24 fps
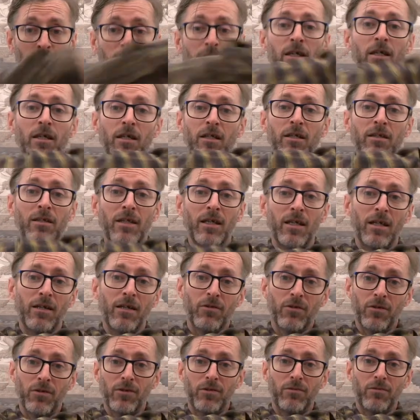here,
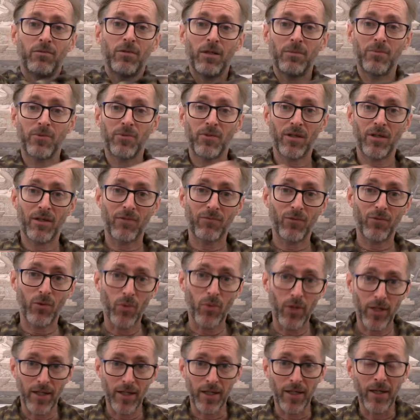there, on the ribs and
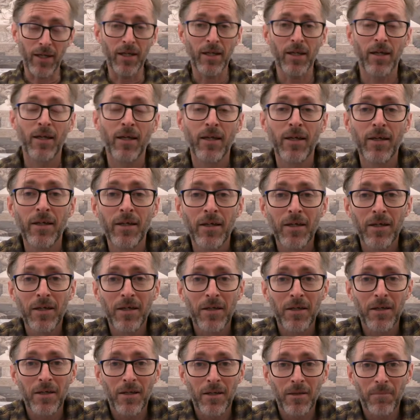everywhere,
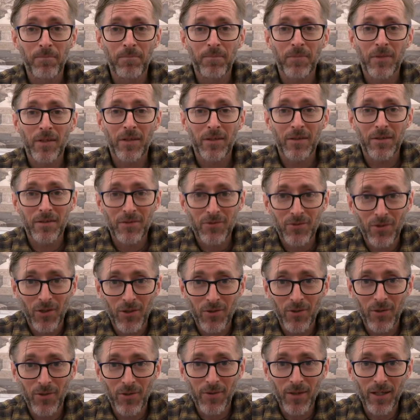
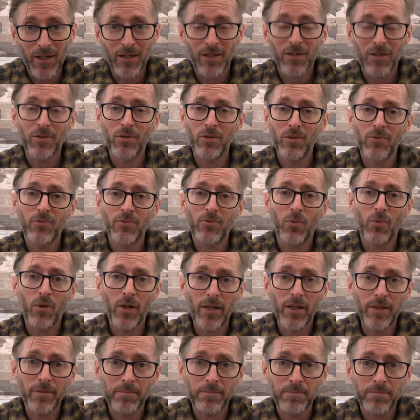so that they can lose
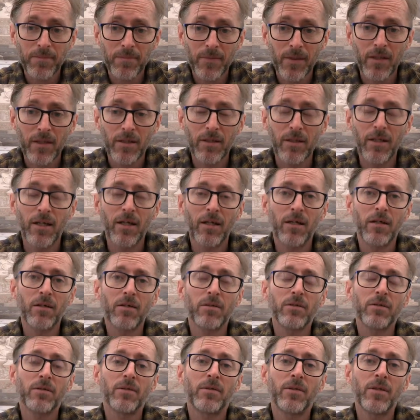weight.
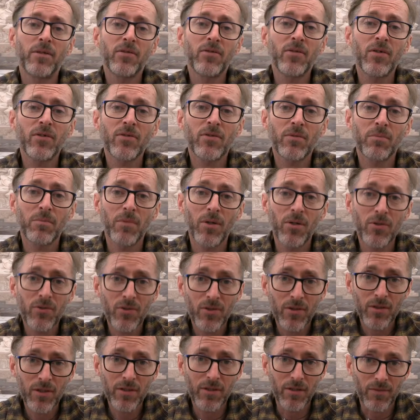Now, this is
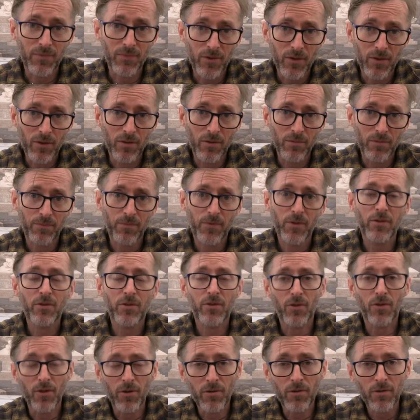emotionally difficult for the
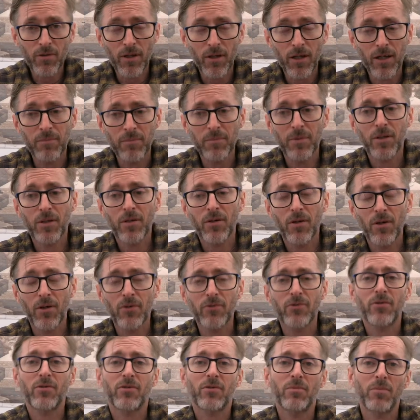dog, and
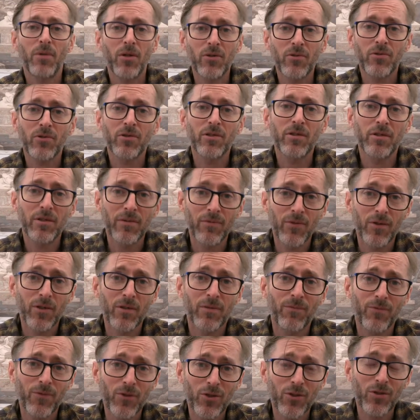because it's emotionally
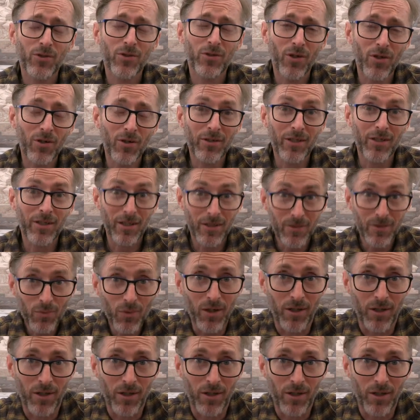difficult for your dog, guess